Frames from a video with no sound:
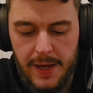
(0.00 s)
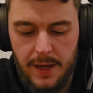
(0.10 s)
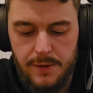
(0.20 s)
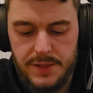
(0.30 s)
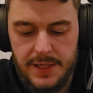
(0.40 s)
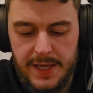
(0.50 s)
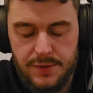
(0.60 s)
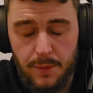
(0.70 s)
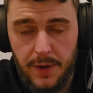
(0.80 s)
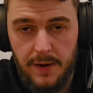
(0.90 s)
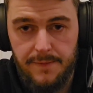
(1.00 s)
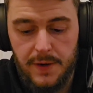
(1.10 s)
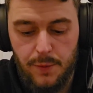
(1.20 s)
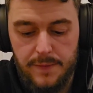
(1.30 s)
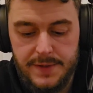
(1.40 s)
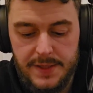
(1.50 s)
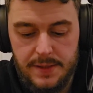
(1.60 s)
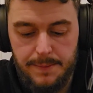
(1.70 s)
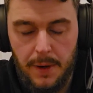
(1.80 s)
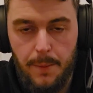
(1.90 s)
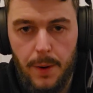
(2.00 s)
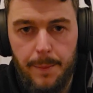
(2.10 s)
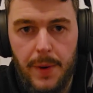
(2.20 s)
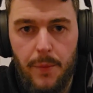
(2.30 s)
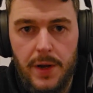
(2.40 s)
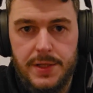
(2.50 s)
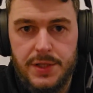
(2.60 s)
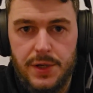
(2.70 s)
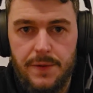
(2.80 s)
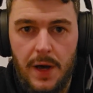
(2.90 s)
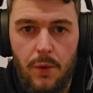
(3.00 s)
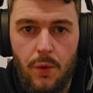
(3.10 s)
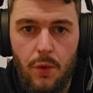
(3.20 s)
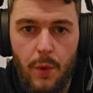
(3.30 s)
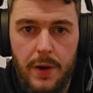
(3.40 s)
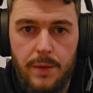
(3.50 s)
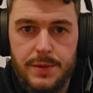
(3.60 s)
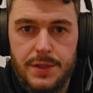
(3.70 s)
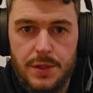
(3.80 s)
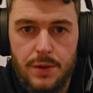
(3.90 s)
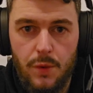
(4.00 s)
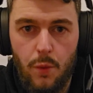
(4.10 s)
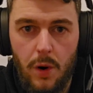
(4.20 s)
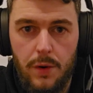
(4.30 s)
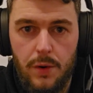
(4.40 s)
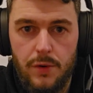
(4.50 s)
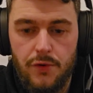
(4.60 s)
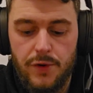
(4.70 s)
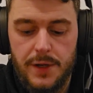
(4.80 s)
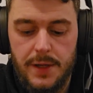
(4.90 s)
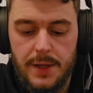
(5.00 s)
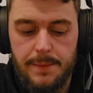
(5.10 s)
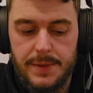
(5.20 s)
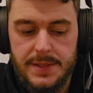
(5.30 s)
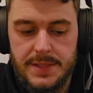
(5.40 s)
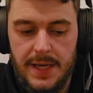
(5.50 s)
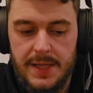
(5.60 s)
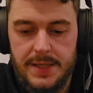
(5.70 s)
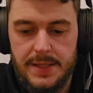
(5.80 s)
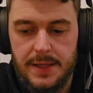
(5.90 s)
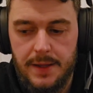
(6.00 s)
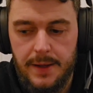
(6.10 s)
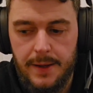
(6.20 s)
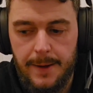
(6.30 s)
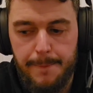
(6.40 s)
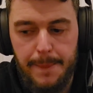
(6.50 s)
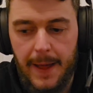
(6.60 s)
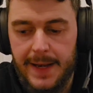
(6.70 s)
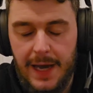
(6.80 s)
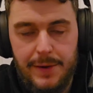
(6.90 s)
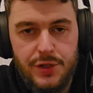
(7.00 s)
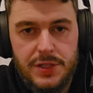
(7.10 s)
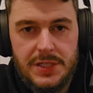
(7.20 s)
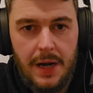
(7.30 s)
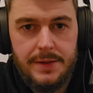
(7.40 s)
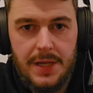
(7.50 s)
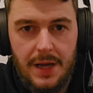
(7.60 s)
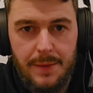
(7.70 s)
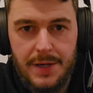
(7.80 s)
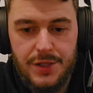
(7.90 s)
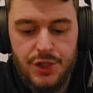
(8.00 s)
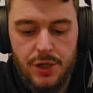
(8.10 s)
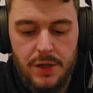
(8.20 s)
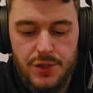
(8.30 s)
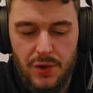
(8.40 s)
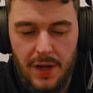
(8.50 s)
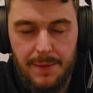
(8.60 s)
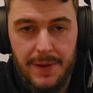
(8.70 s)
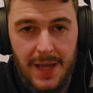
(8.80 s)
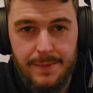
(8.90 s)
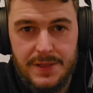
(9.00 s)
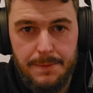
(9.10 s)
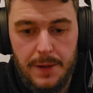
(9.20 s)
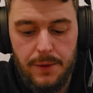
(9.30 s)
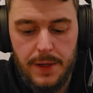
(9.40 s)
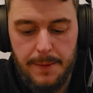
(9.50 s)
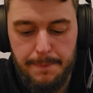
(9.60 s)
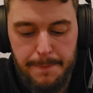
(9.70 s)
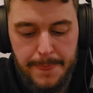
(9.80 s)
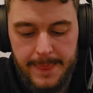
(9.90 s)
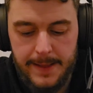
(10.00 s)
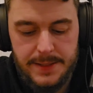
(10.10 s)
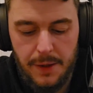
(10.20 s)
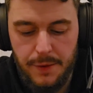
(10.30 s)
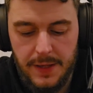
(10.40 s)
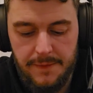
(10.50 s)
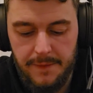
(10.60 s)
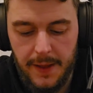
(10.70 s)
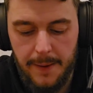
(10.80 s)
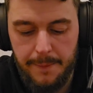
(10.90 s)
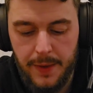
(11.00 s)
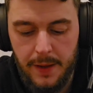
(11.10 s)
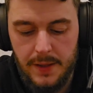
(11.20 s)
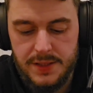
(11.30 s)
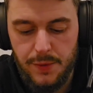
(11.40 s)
Echo is the next one we're going to fiddle with, so that's the bottom one, and we're going to turn that all the way up to 100%. And now it just sounds like I'm in a church or like a big empty building. There's no need for that.